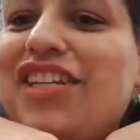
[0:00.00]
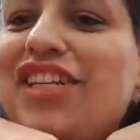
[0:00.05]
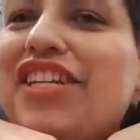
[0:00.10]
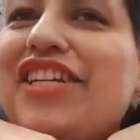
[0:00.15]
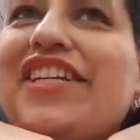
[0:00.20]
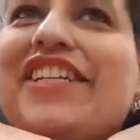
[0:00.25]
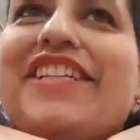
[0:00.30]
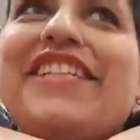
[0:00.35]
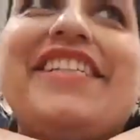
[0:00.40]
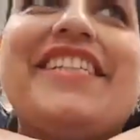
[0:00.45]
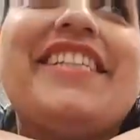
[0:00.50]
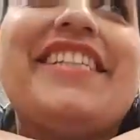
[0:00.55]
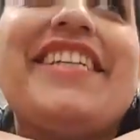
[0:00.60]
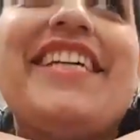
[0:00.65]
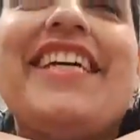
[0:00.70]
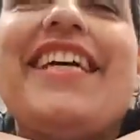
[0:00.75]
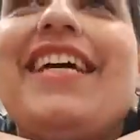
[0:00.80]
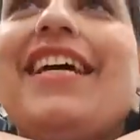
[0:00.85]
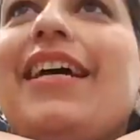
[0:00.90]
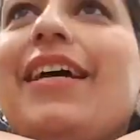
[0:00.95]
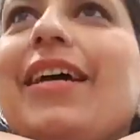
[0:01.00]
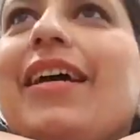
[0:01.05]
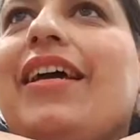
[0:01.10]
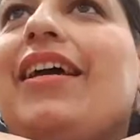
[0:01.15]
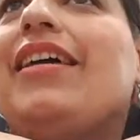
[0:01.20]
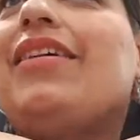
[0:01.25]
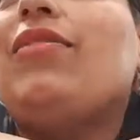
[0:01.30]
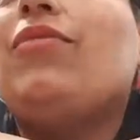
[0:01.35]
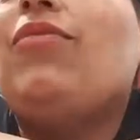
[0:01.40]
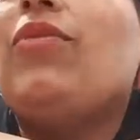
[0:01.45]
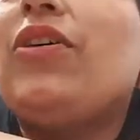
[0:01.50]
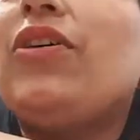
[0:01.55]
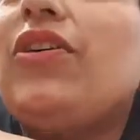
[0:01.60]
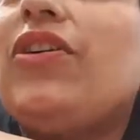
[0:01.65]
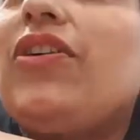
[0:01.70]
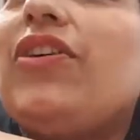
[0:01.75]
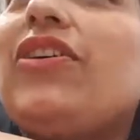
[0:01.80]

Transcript: chicks. Well,